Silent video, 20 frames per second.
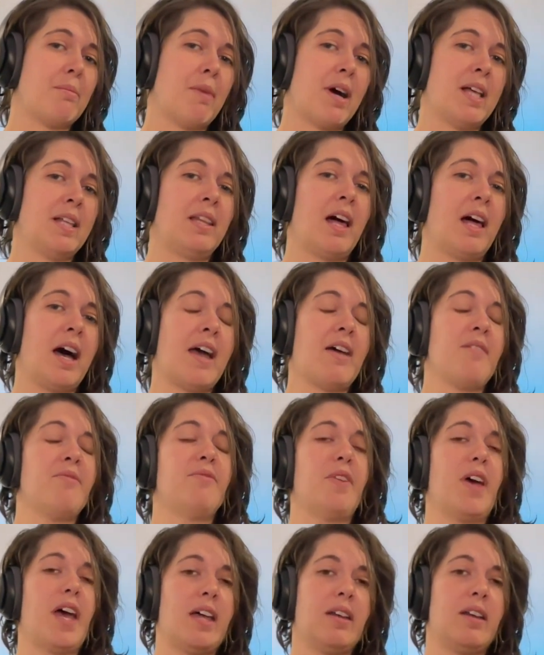my
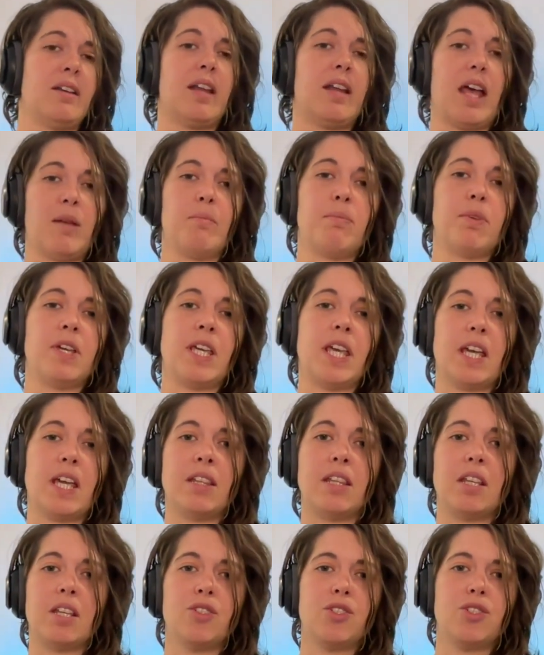life and, and
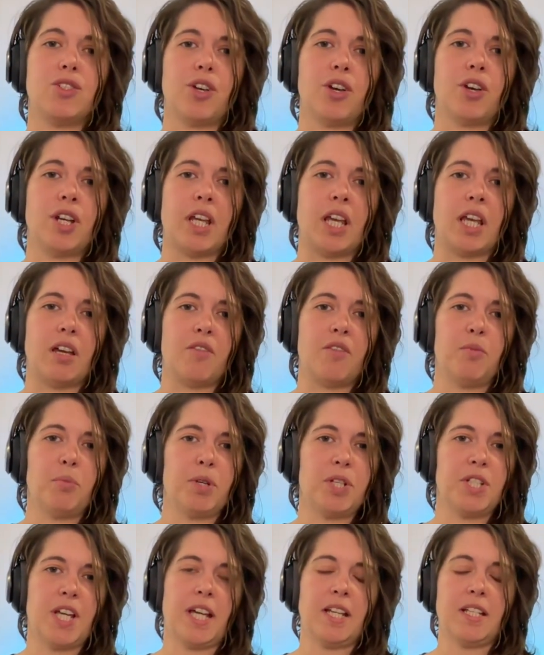begin this journey of
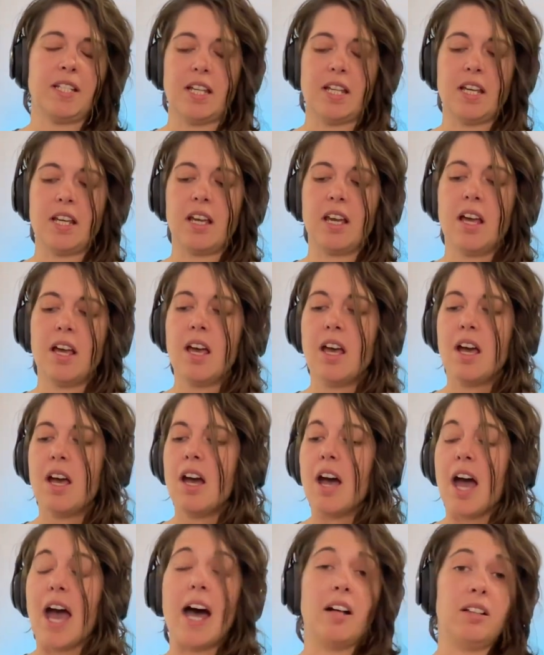protecting
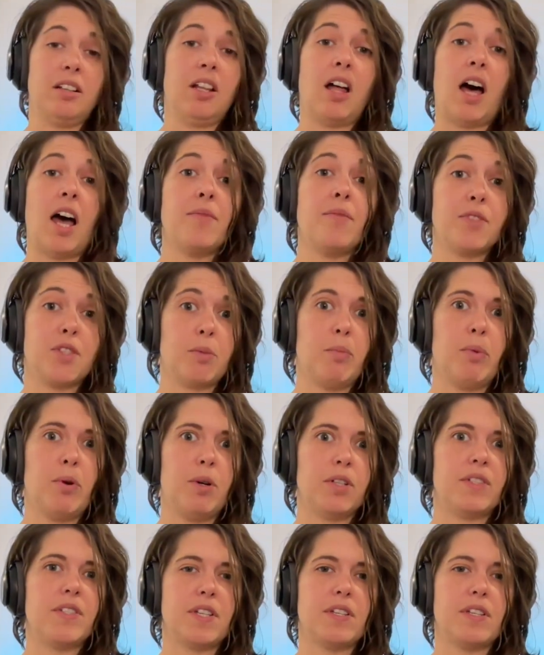our life
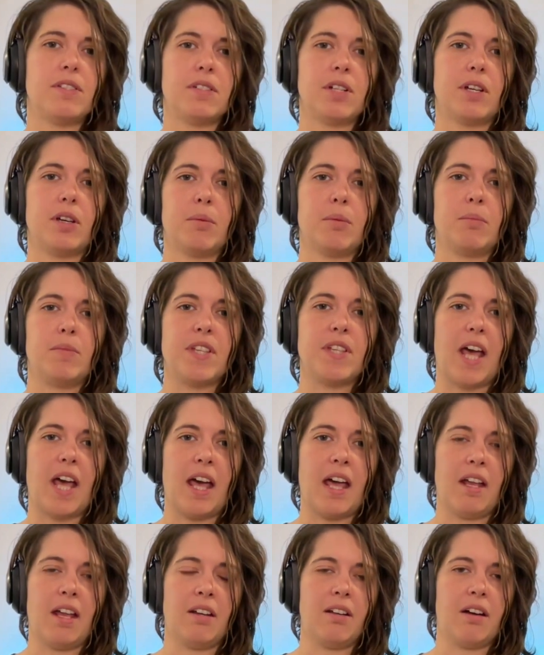support systems.
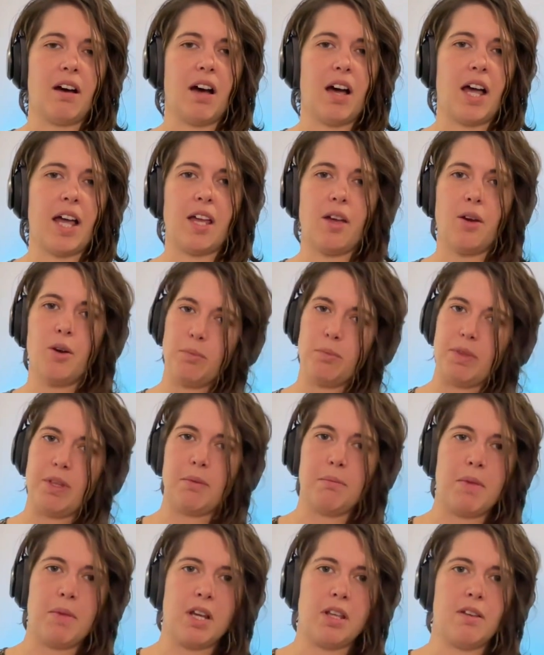And I hope
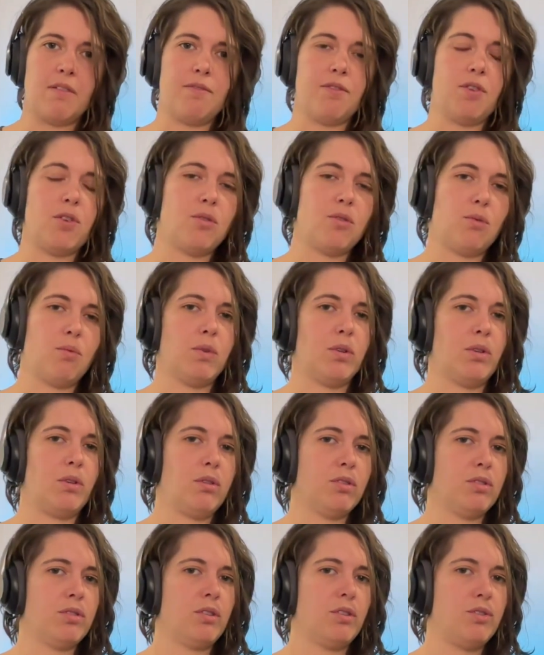that many of you will
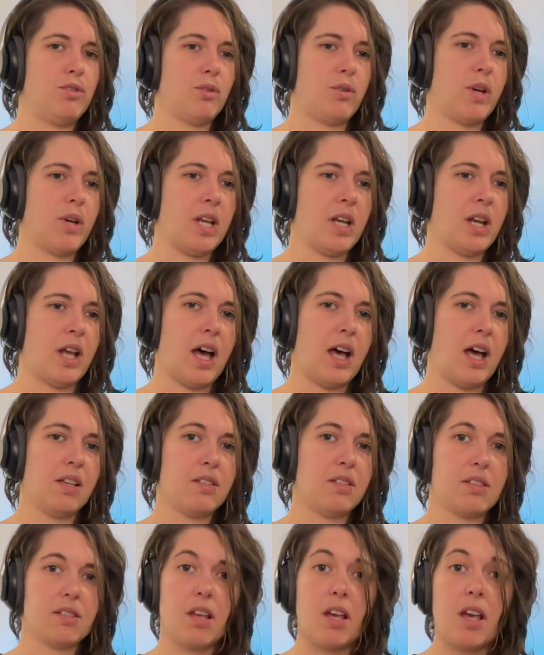also join
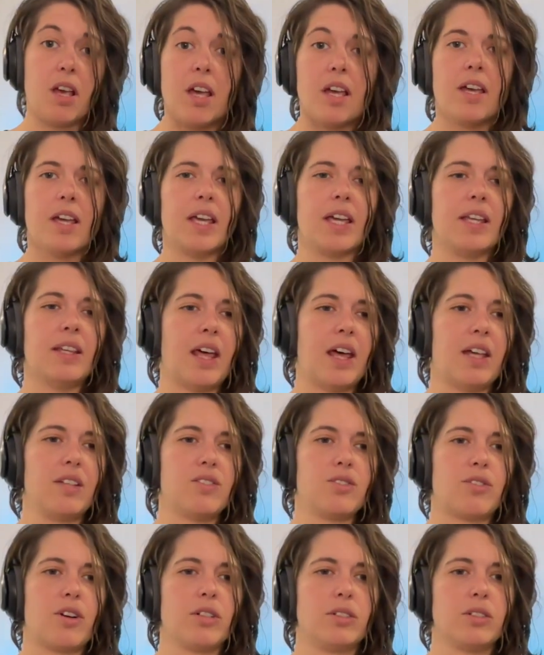us in that
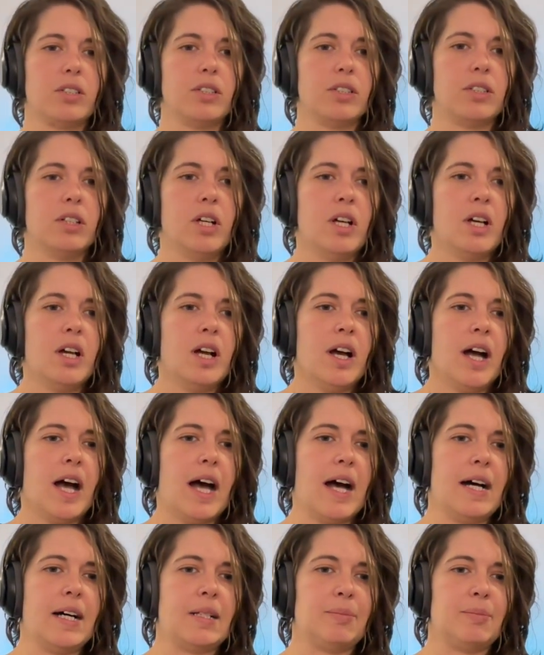struggle.
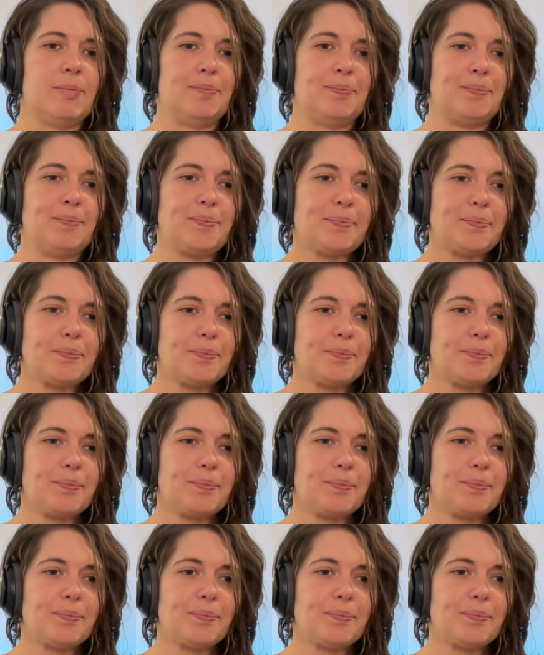Um,